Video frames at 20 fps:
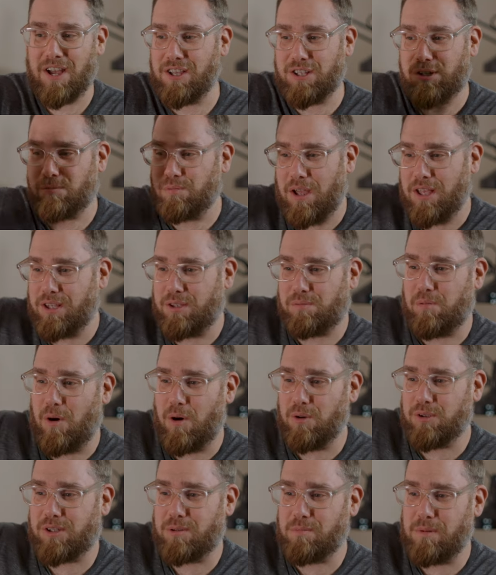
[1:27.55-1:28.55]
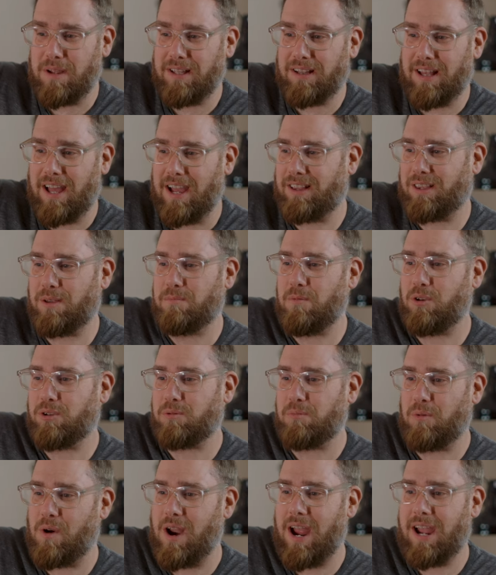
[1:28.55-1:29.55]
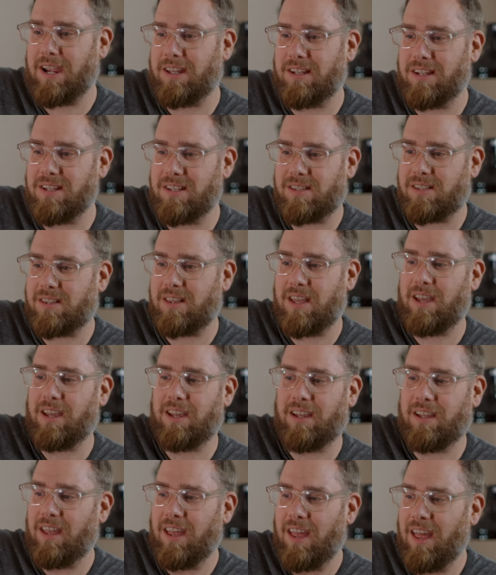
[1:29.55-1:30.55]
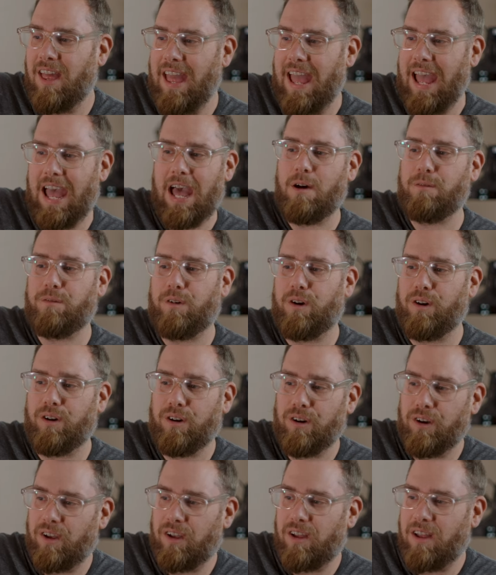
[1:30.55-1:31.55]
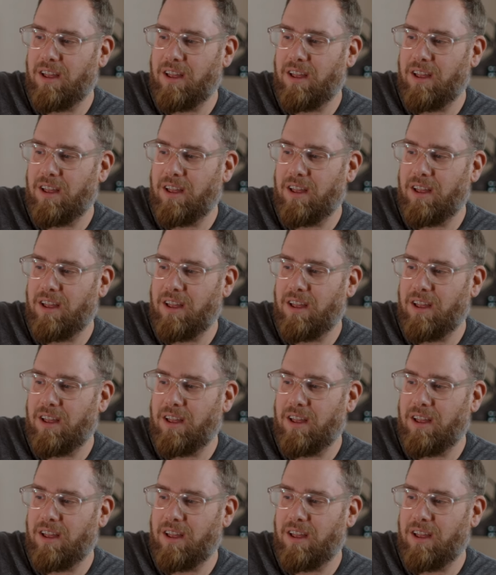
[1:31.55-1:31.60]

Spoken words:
It's supposed to be like the most miraculous thing ever.